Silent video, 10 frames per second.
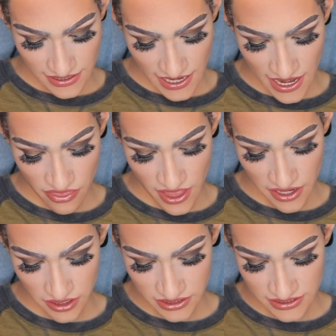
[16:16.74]
and
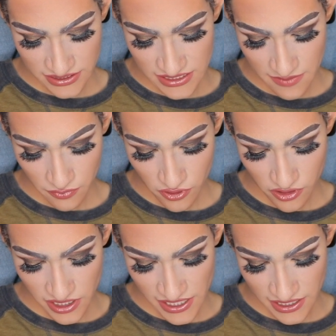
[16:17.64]
then dip
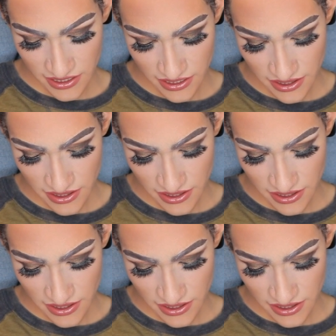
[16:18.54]
her in